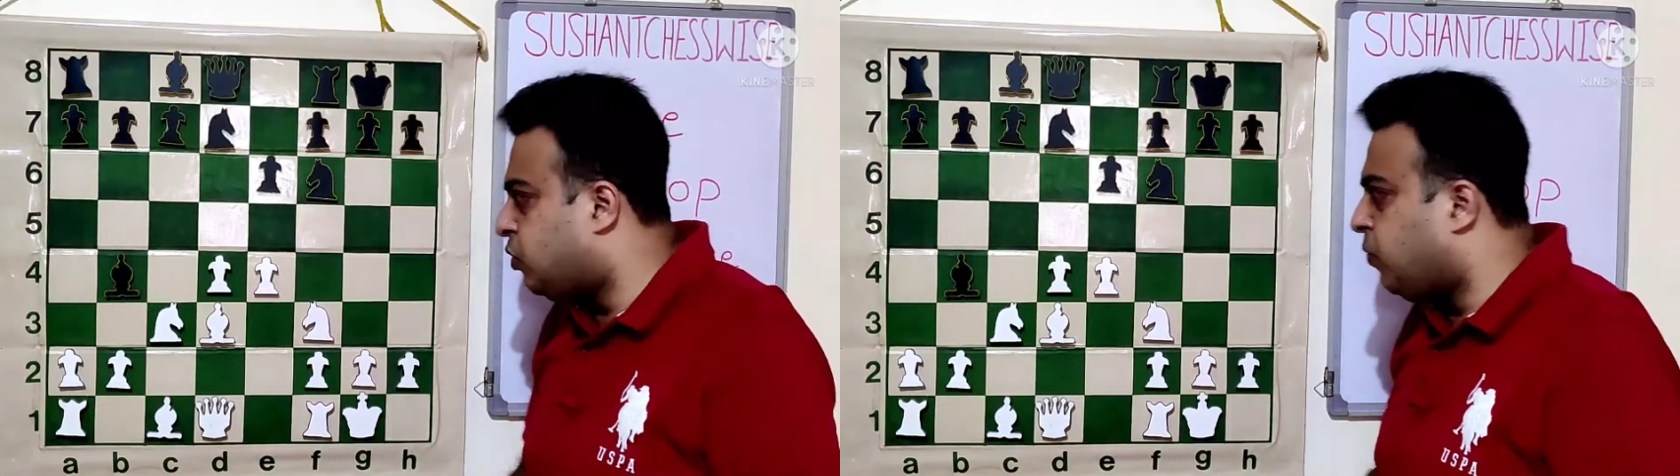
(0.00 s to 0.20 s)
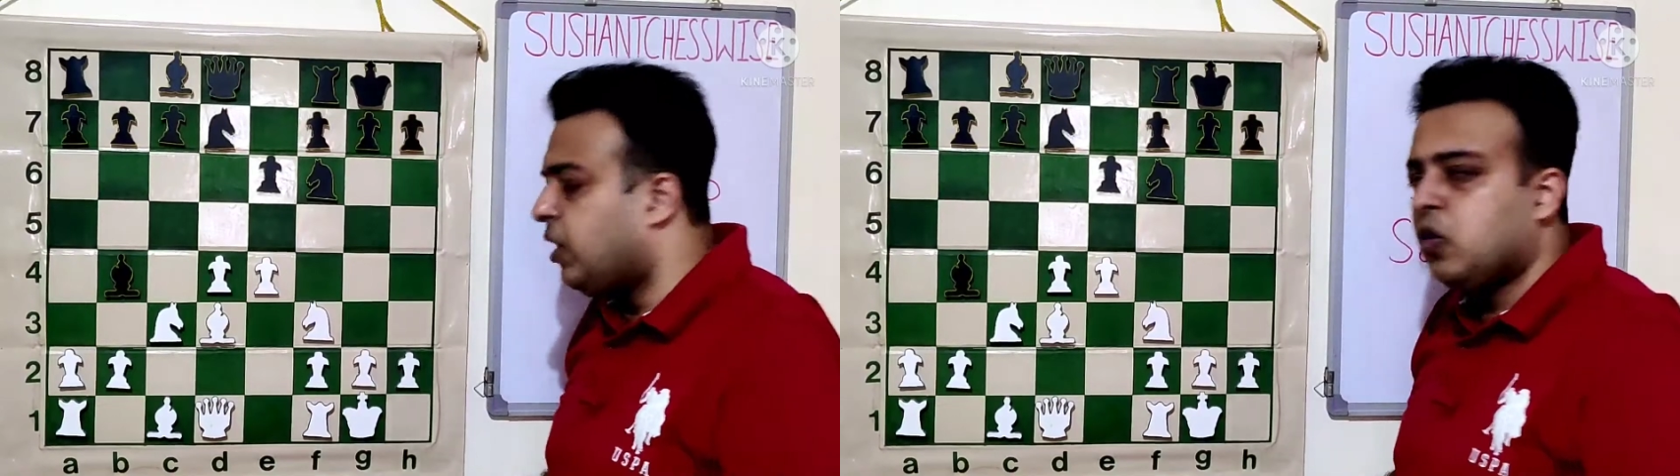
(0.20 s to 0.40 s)

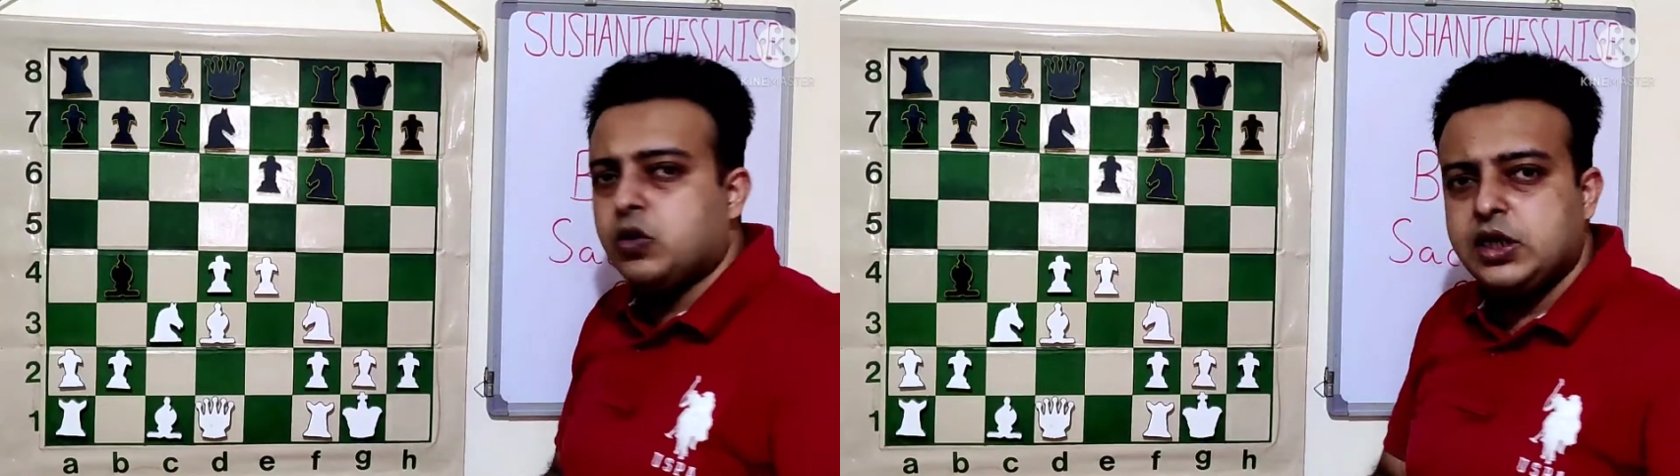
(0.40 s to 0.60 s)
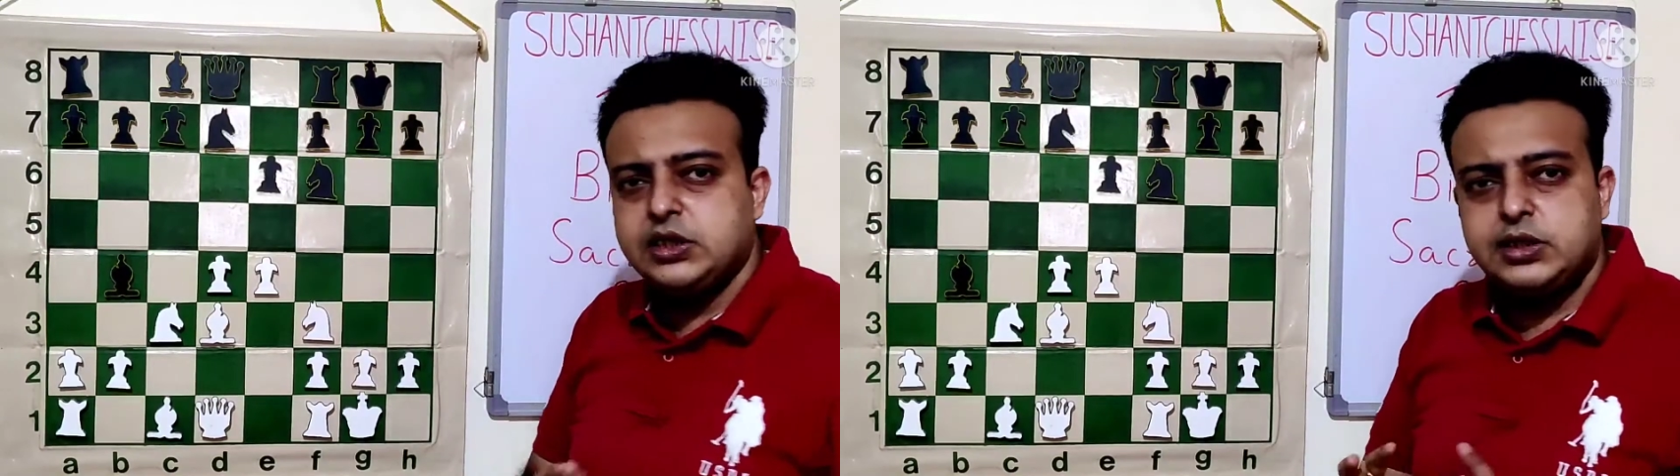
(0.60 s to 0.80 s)
you will
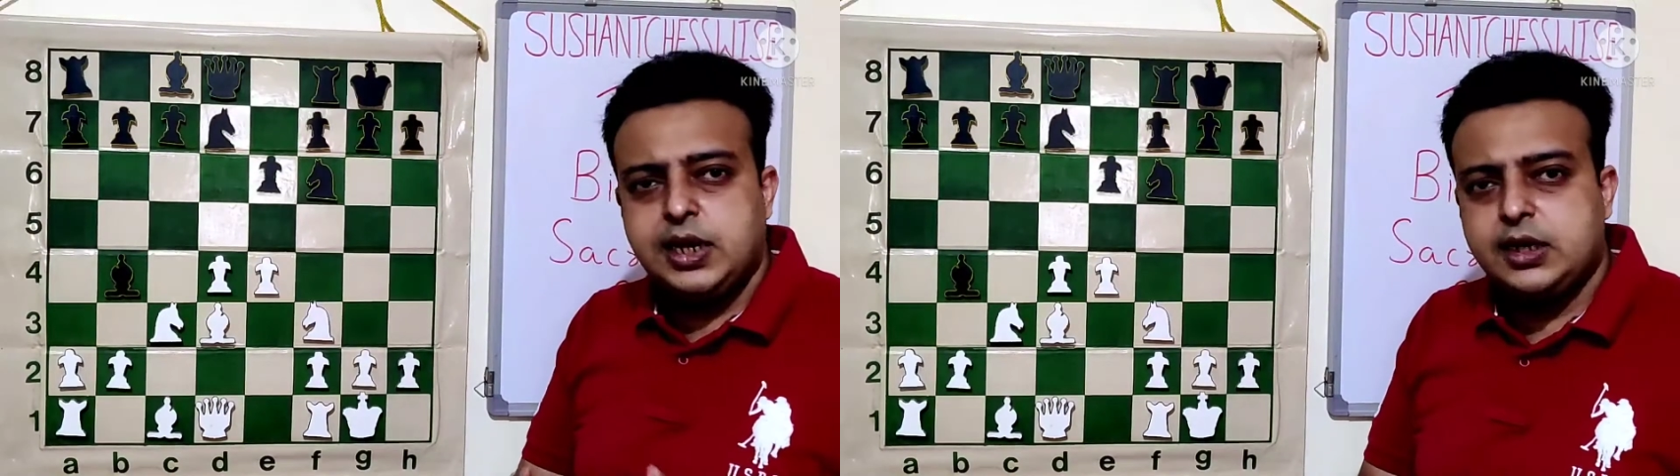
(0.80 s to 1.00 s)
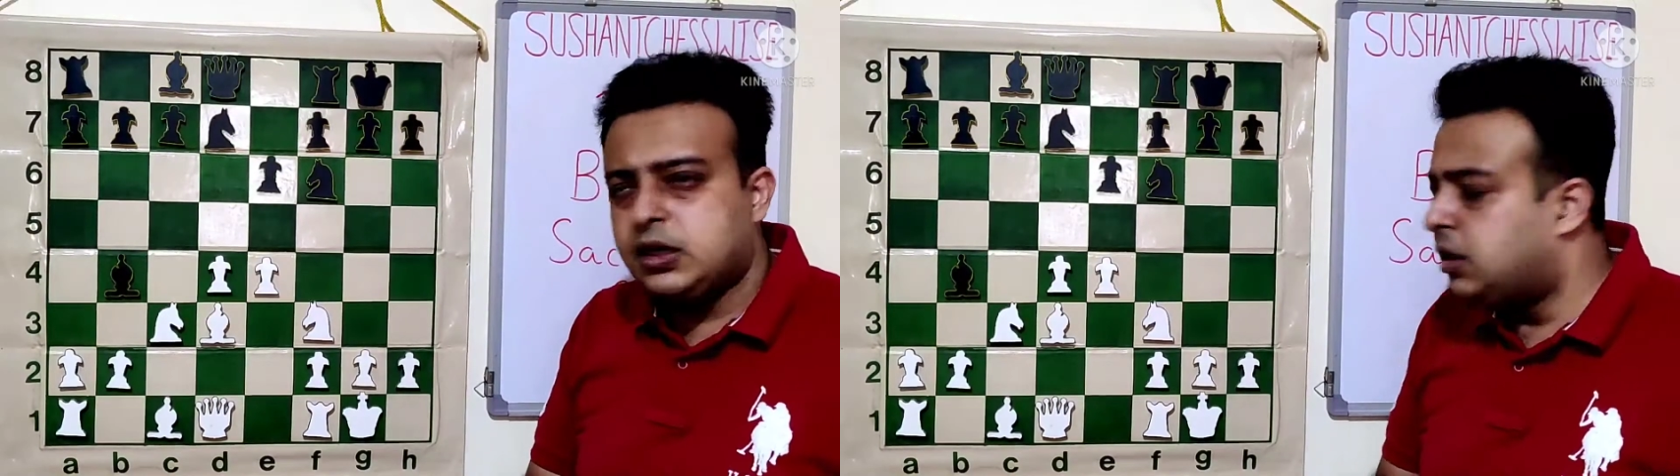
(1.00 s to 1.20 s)
notice
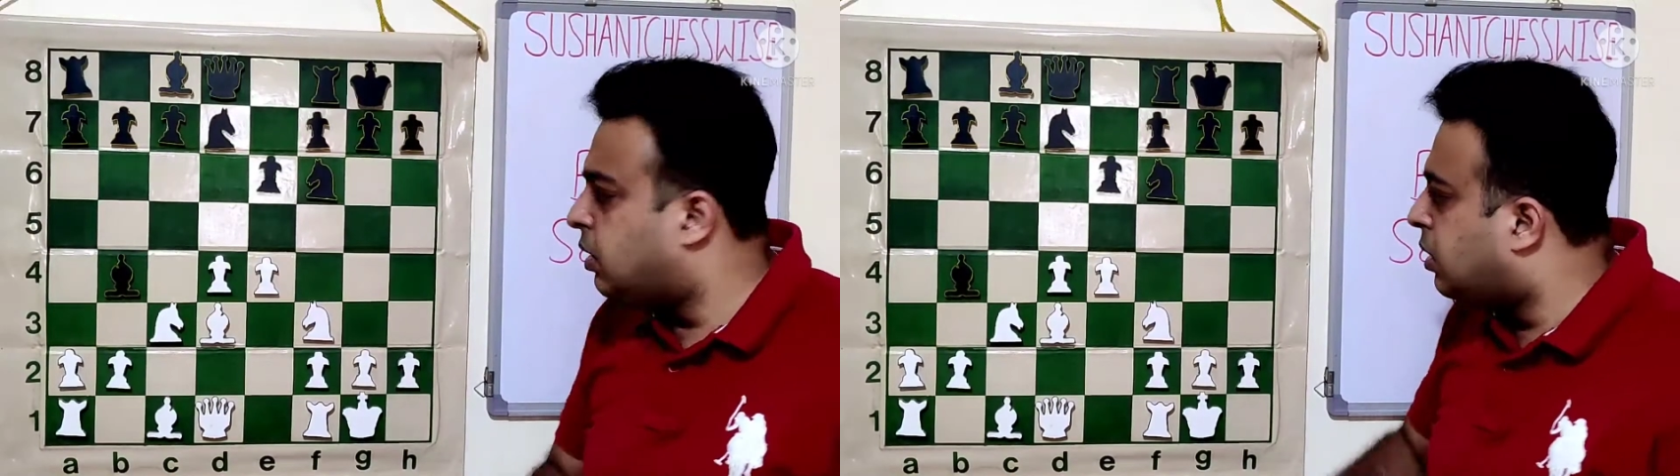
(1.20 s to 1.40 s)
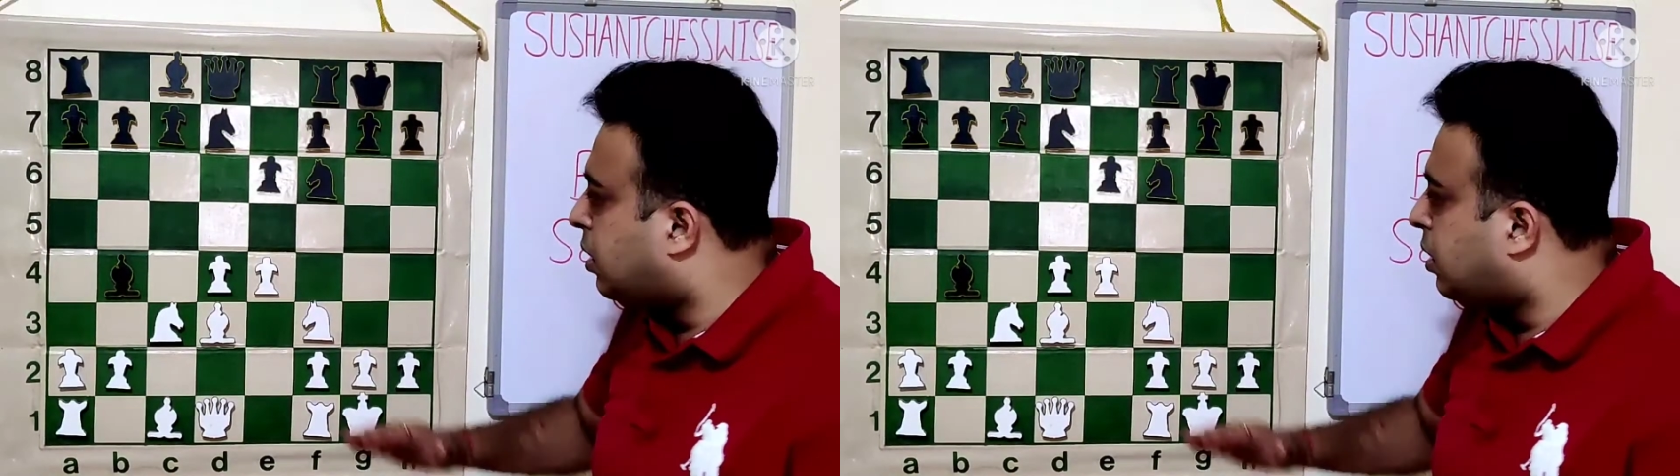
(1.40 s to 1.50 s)
that